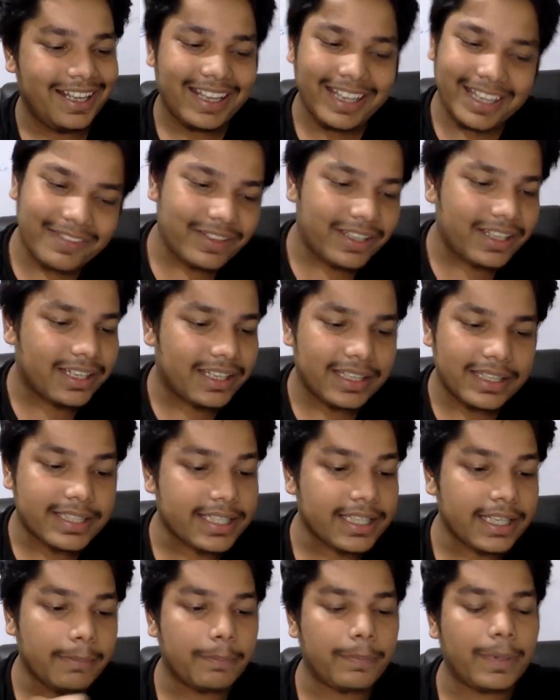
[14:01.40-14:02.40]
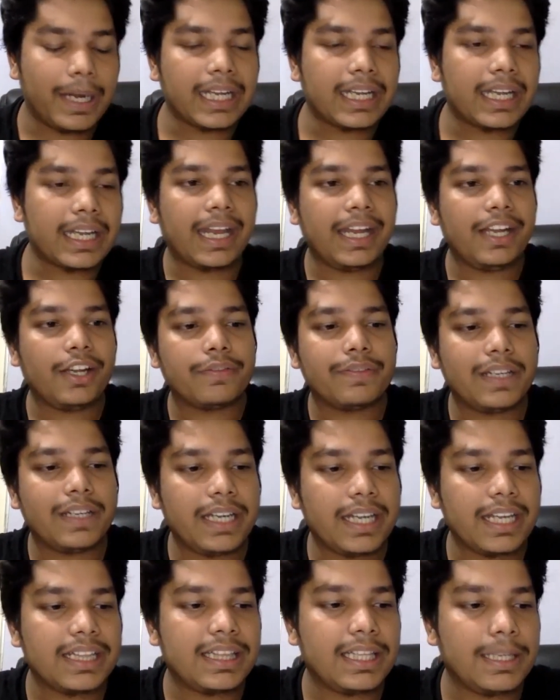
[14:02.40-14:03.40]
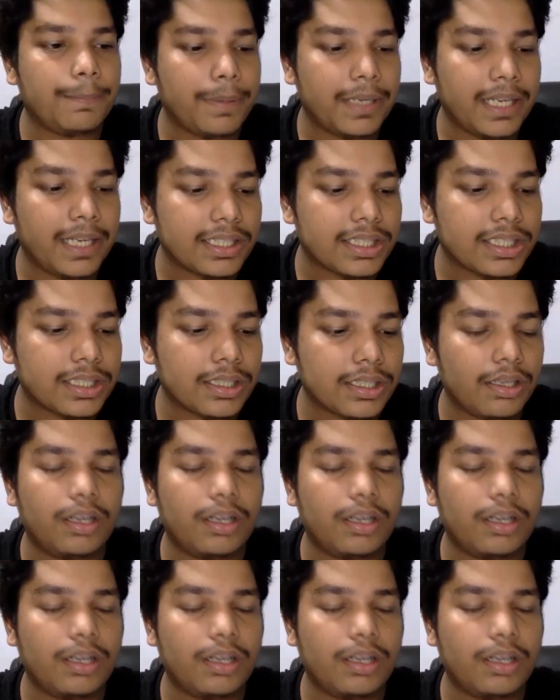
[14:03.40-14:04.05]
even see, but end of the day, Deepesh